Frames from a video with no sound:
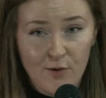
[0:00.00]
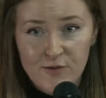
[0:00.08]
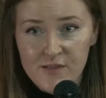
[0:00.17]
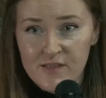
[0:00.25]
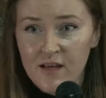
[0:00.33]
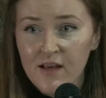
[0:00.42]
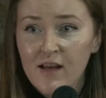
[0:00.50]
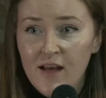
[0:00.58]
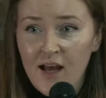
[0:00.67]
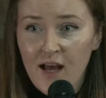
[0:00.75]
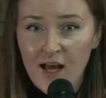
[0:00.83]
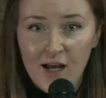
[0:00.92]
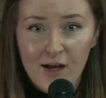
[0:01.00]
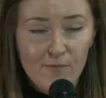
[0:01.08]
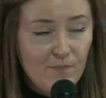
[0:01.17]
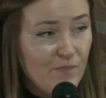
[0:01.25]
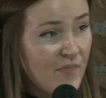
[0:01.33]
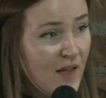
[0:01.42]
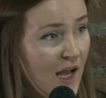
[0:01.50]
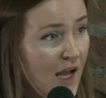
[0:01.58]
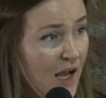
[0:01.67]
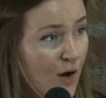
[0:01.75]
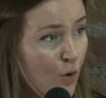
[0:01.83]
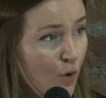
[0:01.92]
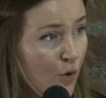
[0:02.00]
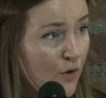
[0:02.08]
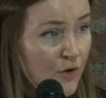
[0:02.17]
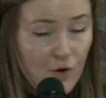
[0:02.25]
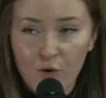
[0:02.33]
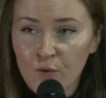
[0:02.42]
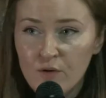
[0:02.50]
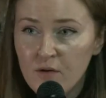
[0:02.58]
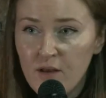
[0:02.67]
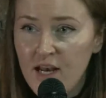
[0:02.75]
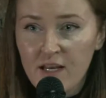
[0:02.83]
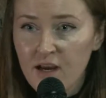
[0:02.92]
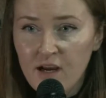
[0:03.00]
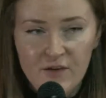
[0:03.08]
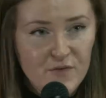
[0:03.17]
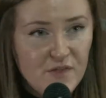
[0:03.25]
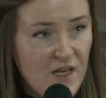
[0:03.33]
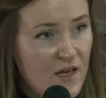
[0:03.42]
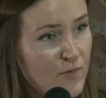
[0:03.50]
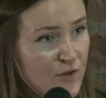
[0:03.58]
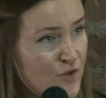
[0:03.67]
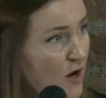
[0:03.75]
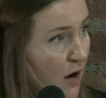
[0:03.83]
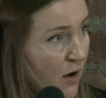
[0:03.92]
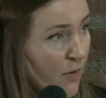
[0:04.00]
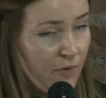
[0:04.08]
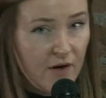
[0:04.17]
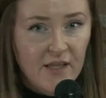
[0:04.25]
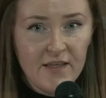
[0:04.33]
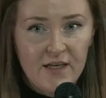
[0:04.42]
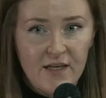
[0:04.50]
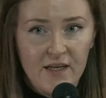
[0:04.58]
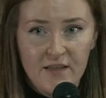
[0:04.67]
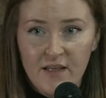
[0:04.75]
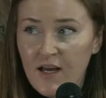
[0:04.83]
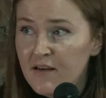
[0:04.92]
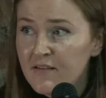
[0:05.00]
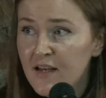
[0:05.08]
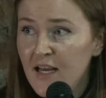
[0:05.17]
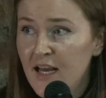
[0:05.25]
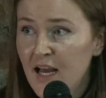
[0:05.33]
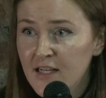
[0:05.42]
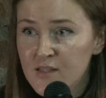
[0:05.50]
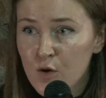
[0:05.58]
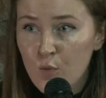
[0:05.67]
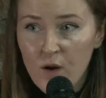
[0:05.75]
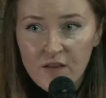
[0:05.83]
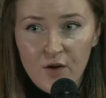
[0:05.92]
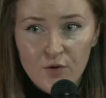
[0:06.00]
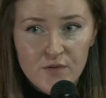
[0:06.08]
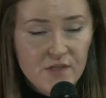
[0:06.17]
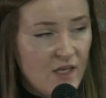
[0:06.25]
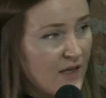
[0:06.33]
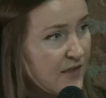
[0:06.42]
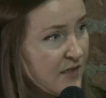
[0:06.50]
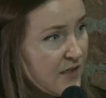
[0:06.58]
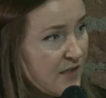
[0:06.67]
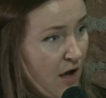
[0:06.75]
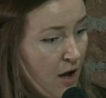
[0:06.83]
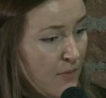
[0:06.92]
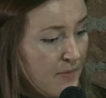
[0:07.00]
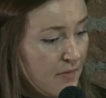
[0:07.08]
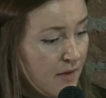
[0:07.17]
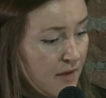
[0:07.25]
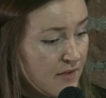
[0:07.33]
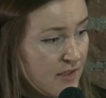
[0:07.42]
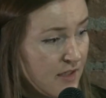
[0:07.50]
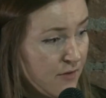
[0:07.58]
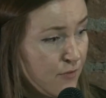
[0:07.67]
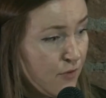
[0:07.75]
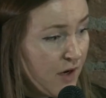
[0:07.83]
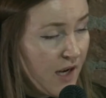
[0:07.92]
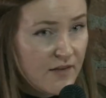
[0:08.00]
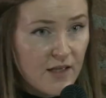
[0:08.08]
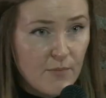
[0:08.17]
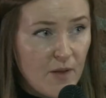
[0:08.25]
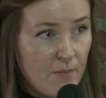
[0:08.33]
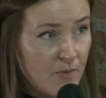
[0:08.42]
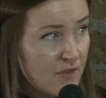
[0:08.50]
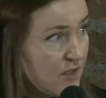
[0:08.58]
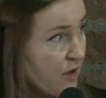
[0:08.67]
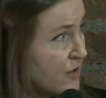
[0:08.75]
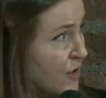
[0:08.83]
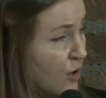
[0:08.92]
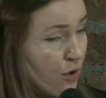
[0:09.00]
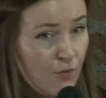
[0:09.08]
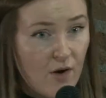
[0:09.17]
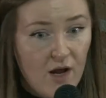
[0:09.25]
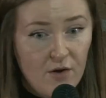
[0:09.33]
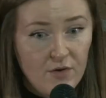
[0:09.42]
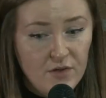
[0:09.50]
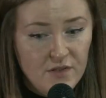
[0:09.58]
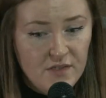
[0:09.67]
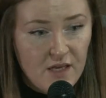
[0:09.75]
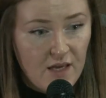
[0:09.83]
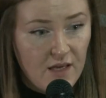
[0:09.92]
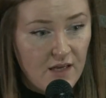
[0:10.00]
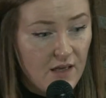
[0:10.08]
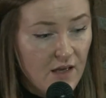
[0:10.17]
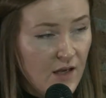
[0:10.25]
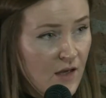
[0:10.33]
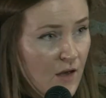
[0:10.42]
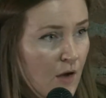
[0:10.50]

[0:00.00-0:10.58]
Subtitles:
a house, or any kind of stable job or anything like that. And so when those things stop delivering, I think people start to look around and say,